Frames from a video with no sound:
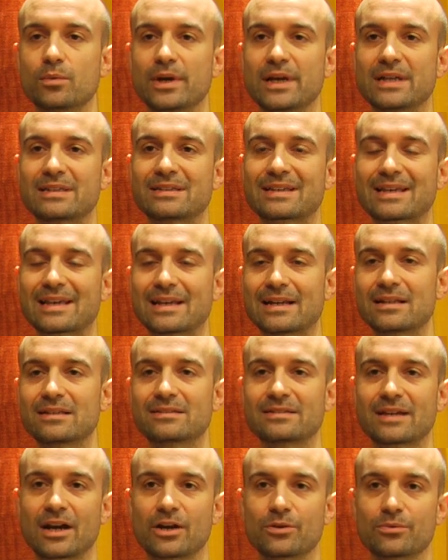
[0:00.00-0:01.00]
way to get a
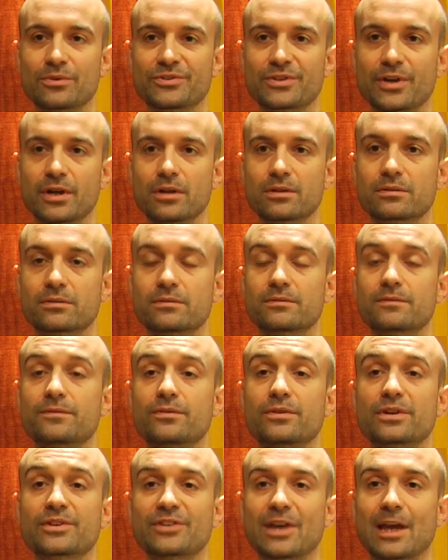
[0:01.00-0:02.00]
desired result.
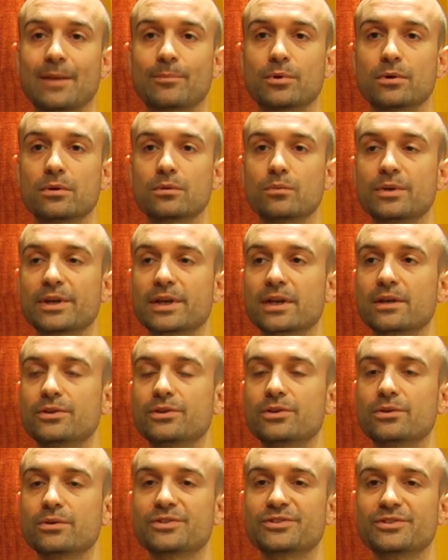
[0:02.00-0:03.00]
For example, we
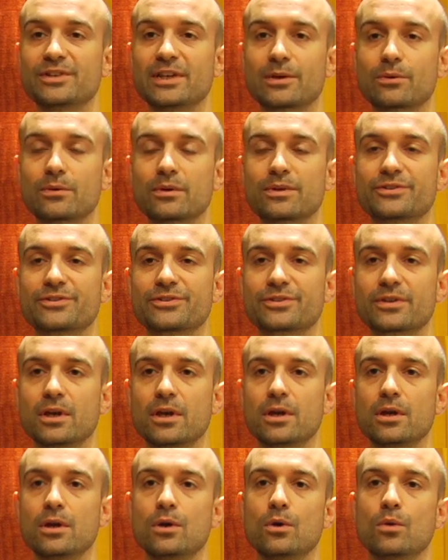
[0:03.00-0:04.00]
can do a sequence
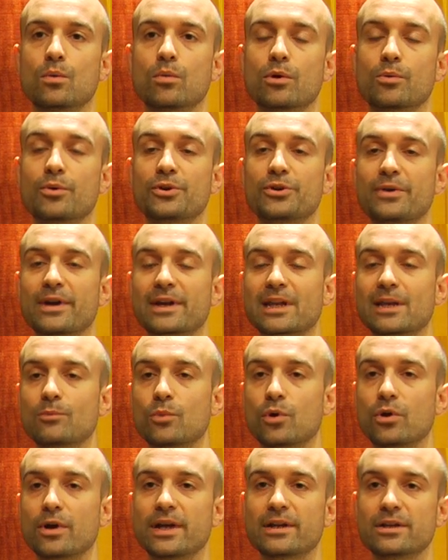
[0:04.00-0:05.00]
where we're directing
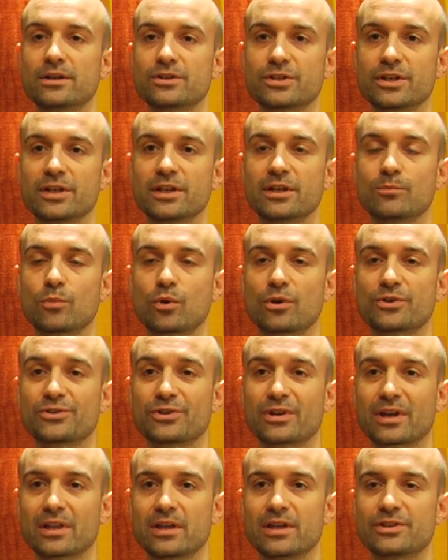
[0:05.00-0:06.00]
more energy, more
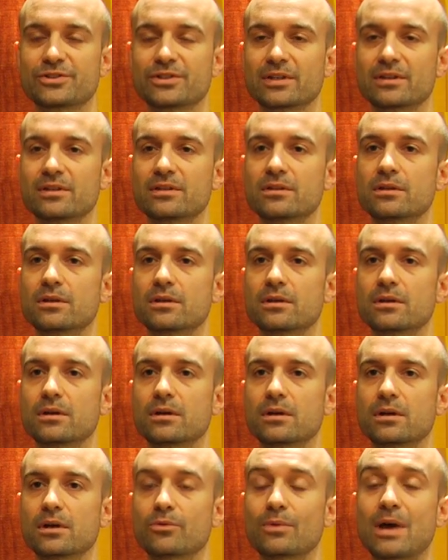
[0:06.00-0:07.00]
circulation
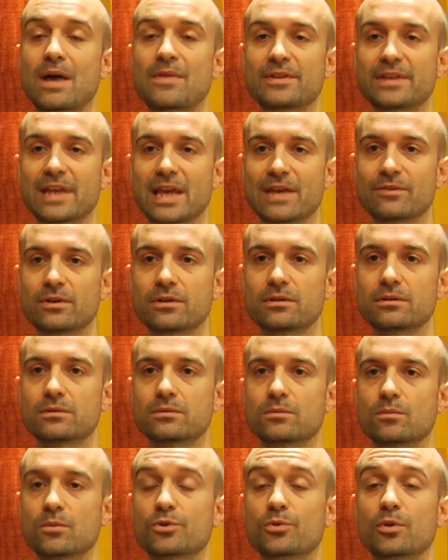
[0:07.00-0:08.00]
around the navel,
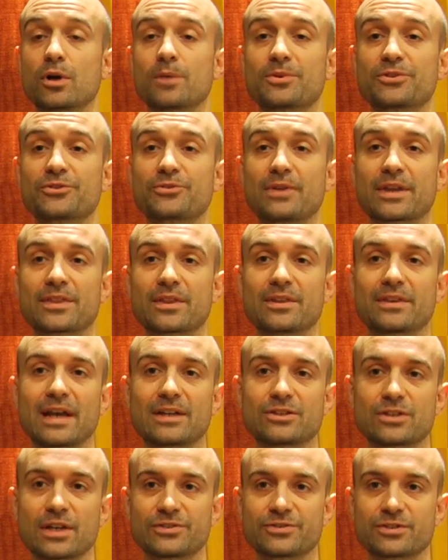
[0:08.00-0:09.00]
which will help to strengthen
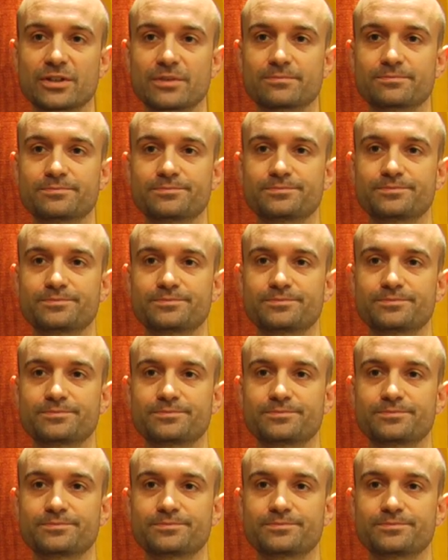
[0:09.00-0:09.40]
digestion.